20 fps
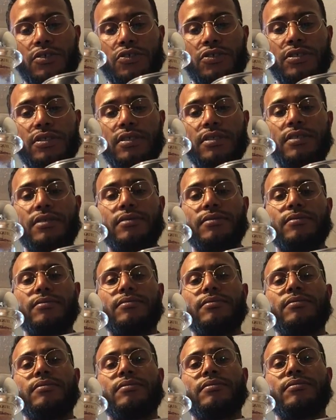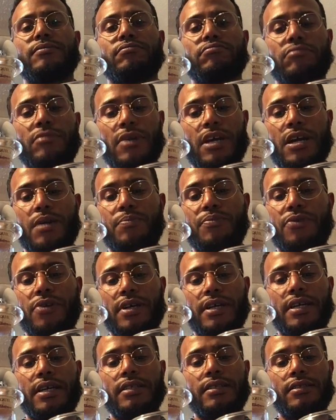see, I
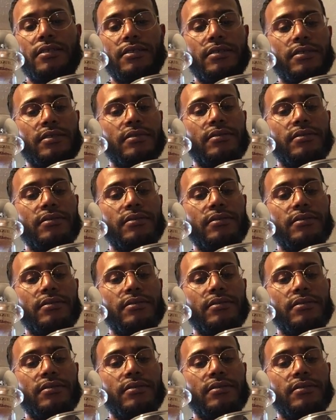probably have to.